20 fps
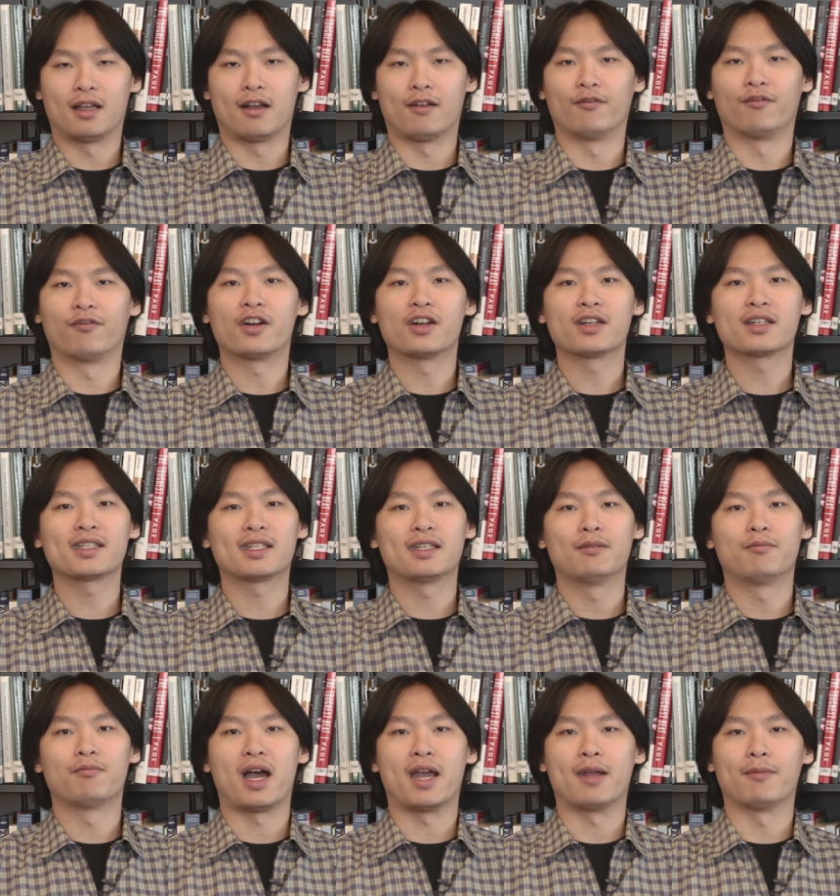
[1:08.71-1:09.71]
Um, first,
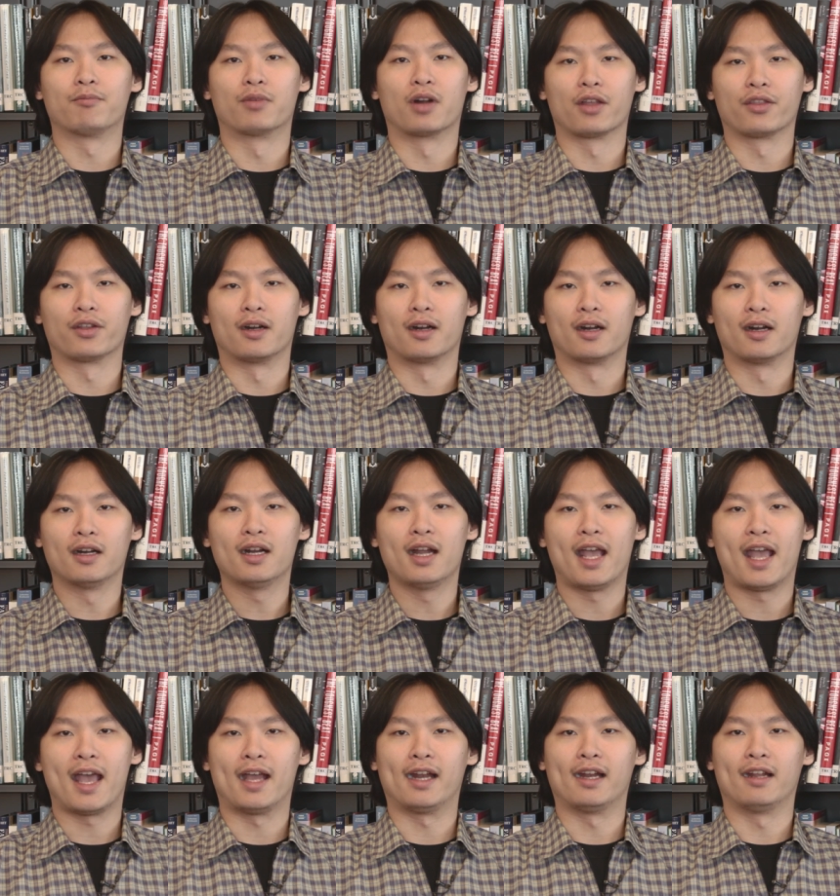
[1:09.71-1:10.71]
my brother
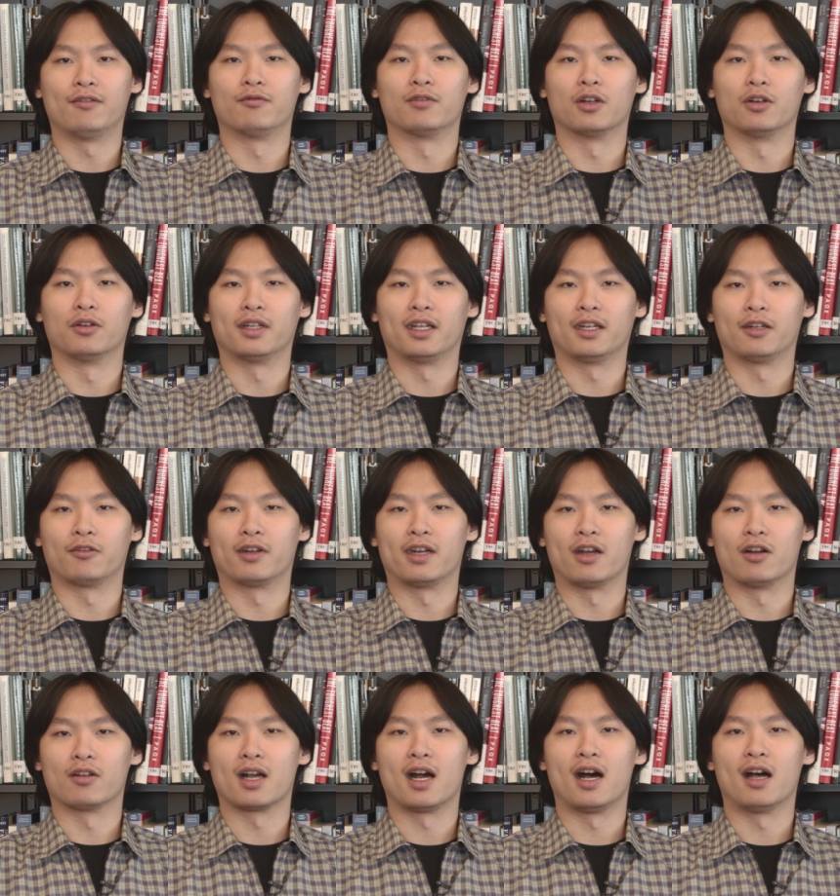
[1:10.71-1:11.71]
had enrolled in
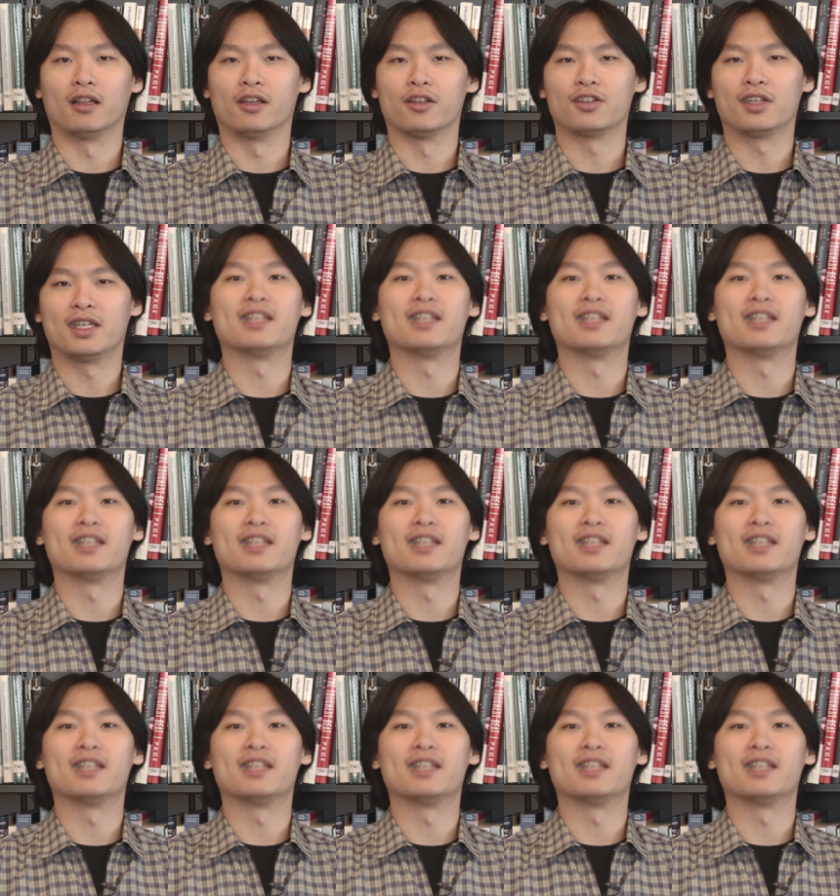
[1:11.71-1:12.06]
Grinnell College.